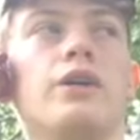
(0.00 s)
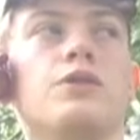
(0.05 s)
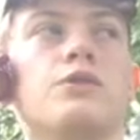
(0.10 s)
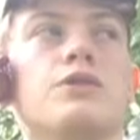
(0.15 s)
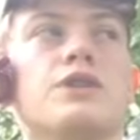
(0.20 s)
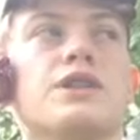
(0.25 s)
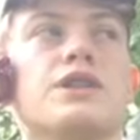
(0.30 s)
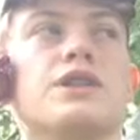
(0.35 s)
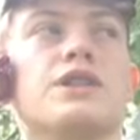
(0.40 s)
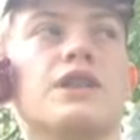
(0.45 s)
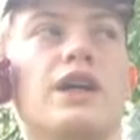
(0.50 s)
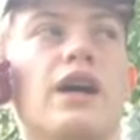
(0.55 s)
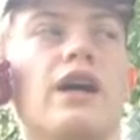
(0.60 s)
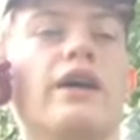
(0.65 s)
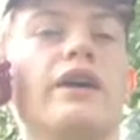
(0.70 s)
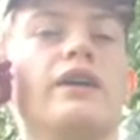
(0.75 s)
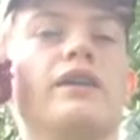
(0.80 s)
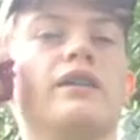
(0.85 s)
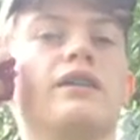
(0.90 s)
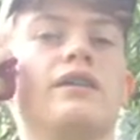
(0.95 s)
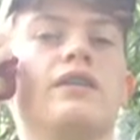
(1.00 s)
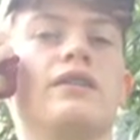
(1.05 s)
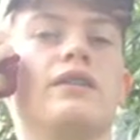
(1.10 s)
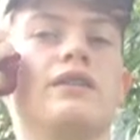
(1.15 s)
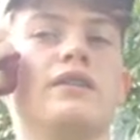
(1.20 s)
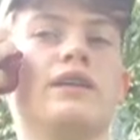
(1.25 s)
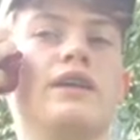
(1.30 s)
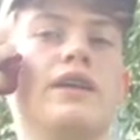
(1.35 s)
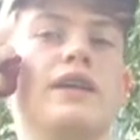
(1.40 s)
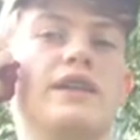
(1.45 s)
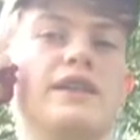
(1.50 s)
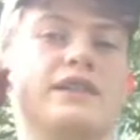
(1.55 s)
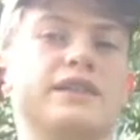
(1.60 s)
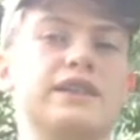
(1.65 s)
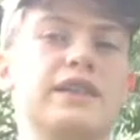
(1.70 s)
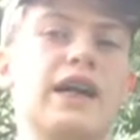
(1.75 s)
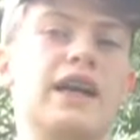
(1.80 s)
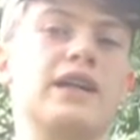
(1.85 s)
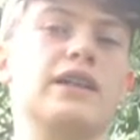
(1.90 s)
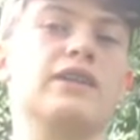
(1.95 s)
you decide
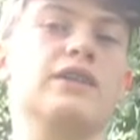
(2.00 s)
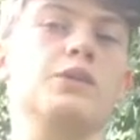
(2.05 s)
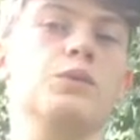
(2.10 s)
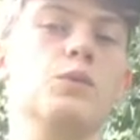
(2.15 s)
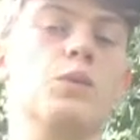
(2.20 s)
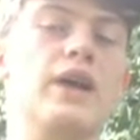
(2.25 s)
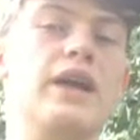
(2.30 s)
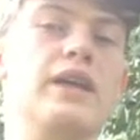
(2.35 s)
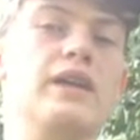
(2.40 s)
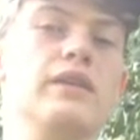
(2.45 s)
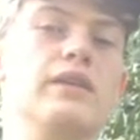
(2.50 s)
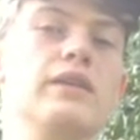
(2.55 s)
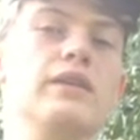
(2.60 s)
exactly when